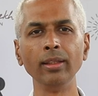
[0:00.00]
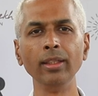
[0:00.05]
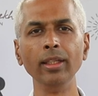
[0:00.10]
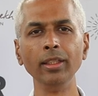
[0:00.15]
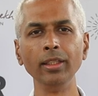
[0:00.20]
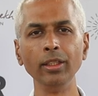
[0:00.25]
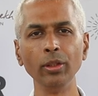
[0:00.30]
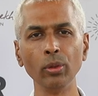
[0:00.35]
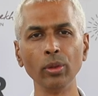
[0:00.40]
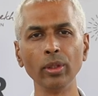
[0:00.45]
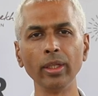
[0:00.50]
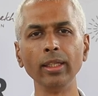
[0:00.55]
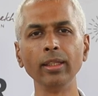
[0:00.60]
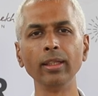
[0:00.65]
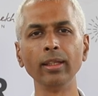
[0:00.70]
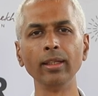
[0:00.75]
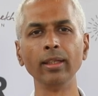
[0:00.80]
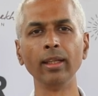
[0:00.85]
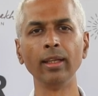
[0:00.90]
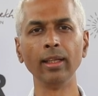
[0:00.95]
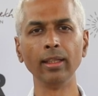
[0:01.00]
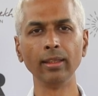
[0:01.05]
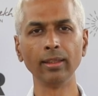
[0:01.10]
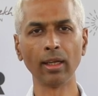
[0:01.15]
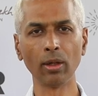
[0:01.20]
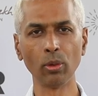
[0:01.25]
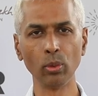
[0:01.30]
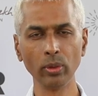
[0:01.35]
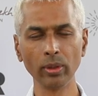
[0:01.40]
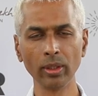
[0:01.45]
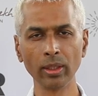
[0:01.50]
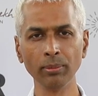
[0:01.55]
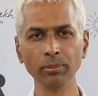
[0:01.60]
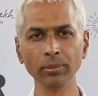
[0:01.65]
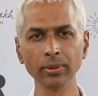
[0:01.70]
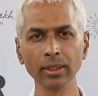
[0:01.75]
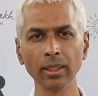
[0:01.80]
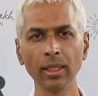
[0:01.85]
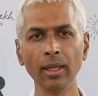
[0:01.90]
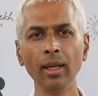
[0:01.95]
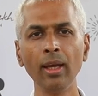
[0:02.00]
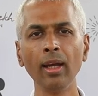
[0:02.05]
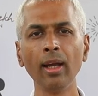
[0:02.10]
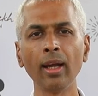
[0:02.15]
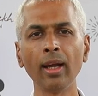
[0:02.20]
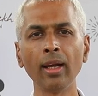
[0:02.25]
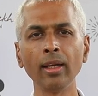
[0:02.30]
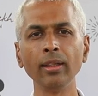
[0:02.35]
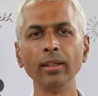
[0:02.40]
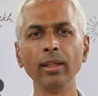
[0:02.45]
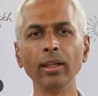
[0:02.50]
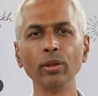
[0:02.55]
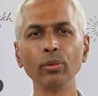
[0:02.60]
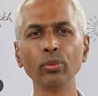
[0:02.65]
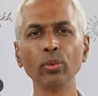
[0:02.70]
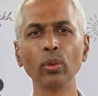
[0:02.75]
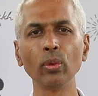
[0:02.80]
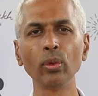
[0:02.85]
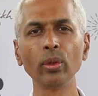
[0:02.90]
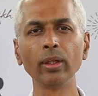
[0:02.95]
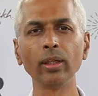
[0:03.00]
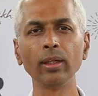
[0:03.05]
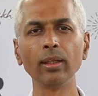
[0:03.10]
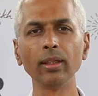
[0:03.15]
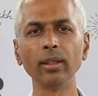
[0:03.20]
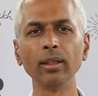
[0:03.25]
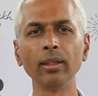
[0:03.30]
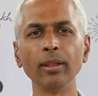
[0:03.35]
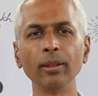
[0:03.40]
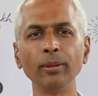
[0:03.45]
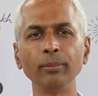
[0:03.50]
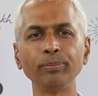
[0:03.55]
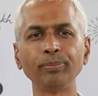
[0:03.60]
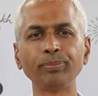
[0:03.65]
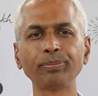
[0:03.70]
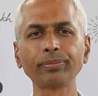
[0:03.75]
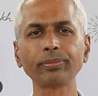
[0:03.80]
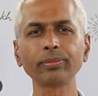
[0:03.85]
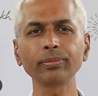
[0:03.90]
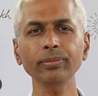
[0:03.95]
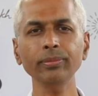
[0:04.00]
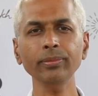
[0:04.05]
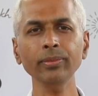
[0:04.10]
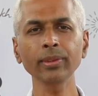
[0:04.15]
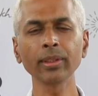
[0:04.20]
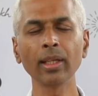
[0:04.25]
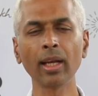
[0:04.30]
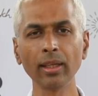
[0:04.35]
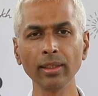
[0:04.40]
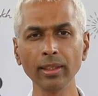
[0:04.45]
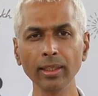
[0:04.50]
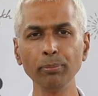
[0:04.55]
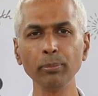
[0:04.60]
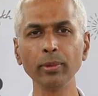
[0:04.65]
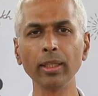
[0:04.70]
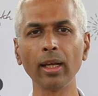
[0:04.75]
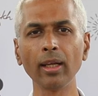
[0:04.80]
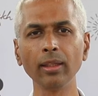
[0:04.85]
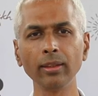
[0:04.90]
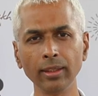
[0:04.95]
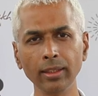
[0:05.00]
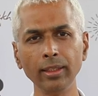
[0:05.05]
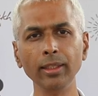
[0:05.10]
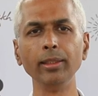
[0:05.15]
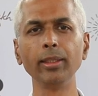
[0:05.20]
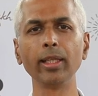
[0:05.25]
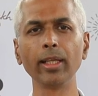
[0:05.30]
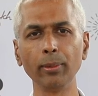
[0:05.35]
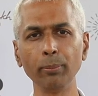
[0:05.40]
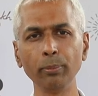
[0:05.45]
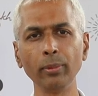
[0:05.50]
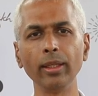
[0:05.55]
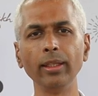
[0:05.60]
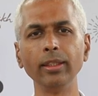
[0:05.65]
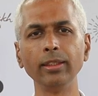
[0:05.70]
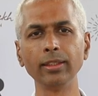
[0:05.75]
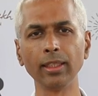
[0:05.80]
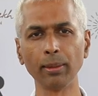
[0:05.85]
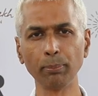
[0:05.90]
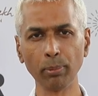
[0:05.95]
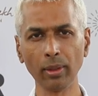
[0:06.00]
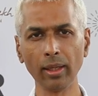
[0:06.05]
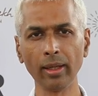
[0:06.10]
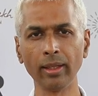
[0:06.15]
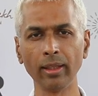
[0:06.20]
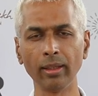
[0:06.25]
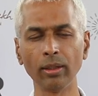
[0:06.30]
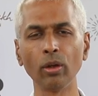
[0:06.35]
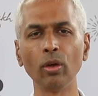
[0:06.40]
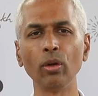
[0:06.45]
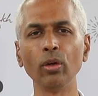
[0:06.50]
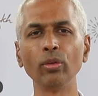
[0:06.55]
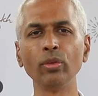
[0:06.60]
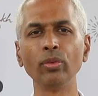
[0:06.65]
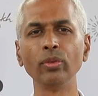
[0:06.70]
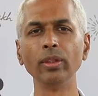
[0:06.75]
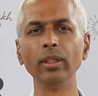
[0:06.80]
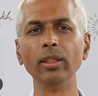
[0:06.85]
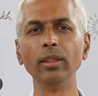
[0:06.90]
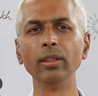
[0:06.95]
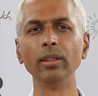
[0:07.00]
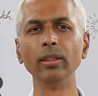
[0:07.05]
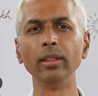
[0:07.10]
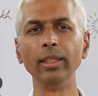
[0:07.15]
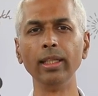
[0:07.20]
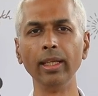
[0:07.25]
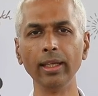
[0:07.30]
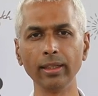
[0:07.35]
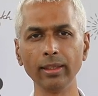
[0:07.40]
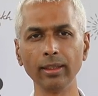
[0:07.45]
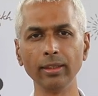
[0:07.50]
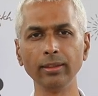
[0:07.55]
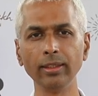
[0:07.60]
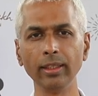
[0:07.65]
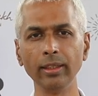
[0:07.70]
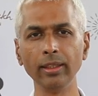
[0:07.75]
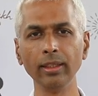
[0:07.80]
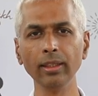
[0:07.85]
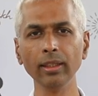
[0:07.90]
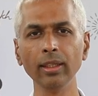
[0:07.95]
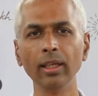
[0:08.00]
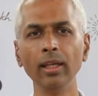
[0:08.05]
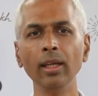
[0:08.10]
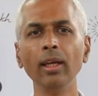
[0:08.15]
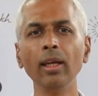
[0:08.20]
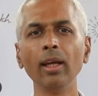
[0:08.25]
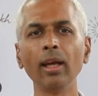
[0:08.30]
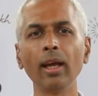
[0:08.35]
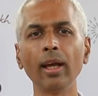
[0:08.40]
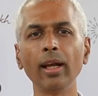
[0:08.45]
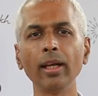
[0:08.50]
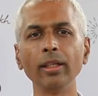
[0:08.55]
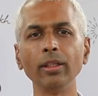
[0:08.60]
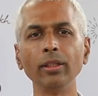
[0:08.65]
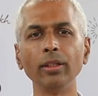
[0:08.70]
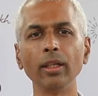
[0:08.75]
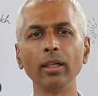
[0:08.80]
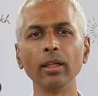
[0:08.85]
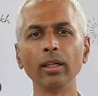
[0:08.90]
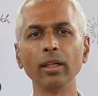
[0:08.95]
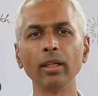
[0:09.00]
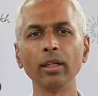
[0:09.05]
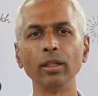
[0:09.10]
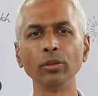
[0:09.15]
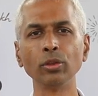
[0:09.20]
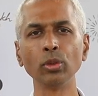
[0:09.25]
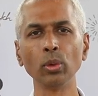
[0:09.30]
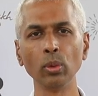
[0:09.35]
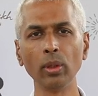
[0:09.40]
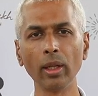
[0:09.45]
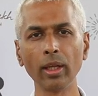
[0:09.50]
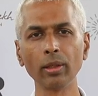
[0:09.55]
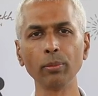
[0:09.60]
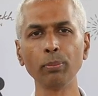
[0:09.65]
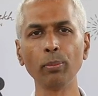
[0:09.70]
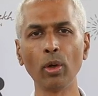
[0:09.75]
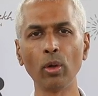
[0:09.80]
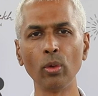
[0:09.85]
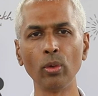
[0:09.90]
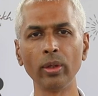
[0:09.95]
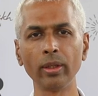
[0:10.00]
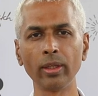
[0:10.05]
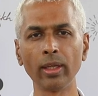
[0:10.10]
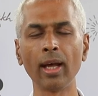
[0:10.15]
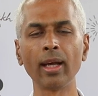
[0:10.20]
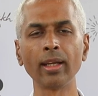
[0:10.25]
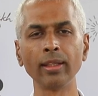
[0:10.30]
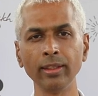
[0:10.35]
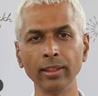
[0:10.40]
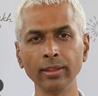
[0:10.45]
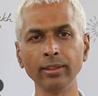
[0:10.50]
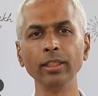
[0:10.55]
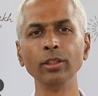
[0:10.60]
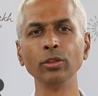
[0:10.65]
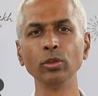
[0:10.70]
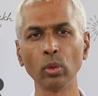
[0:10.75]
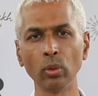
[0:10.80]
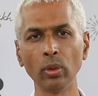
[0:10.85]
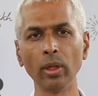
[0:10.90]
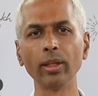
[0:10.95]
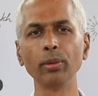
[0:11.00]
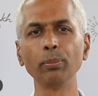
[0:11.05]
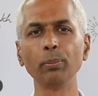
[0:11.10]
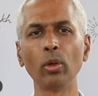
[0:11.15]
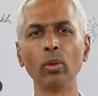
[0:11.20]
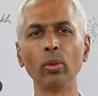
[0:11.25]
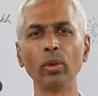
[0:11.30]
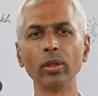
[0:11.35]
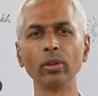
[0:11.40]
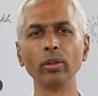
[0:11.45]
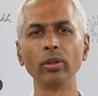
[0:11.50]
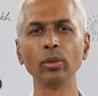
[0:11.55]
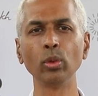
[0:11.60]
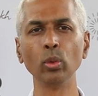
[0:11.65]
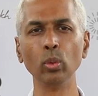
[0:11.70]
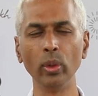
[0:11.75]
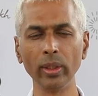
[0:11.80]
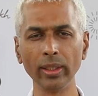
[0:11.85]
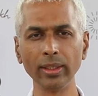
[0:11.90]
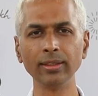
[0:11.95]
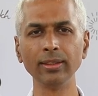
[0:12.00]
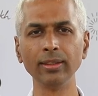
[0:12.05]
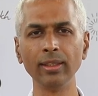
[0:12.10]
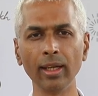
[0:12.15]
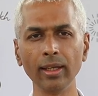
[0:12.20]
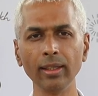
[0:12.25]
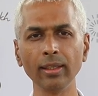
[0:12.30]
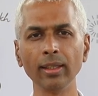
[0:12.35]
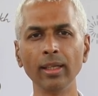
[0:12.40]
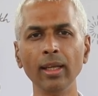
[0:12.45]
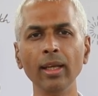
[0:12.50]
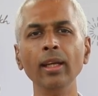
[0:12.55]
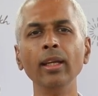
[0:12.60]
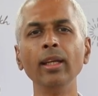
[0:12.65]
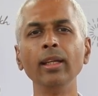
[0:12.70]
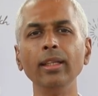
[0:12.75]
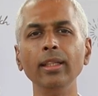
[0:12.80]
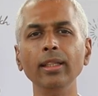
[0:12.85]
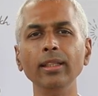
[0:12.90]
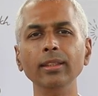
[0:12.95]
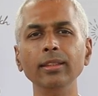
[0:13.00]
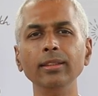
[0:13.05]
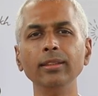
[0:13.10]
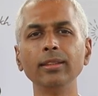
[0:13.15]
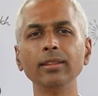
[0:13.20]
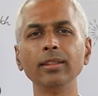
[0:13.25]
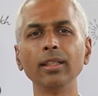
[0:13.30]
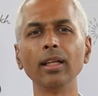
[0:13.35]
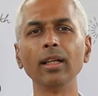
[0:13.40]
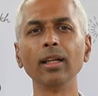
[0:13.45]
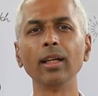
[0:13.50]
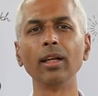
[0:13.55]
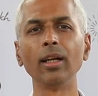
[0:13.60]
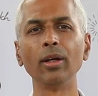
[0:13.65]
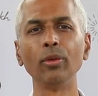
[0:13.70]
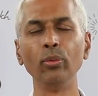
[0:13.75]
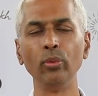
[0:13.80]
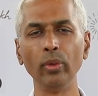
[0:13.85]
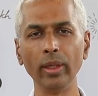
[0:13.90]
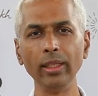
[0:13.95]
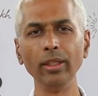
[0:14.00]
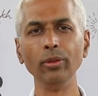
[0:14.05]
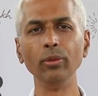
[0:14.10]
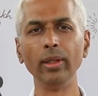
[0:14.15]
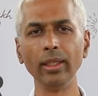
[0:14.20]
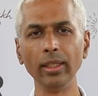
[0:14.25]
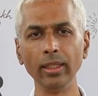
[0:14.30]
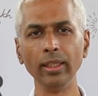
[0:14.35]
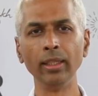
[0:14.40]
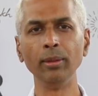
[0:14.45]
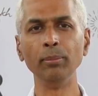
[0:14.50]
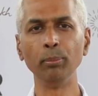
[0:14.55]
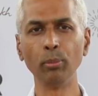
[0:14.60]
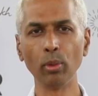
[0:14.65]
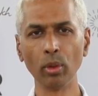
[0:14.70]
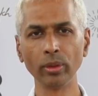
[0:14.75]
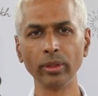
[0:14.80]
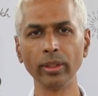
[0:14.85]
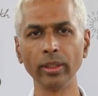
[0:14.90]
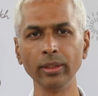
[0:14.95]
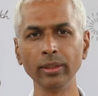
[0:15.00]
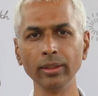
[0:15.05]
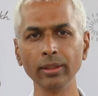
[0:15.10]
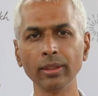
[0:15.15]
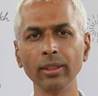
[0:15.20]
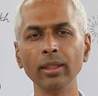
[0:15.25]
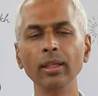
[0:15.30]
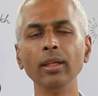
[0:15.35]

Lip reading: deteriorated health outcomes, and therefore uninterrupted supply of the electricity and solar power, harnessing solar power towards that is very, very important.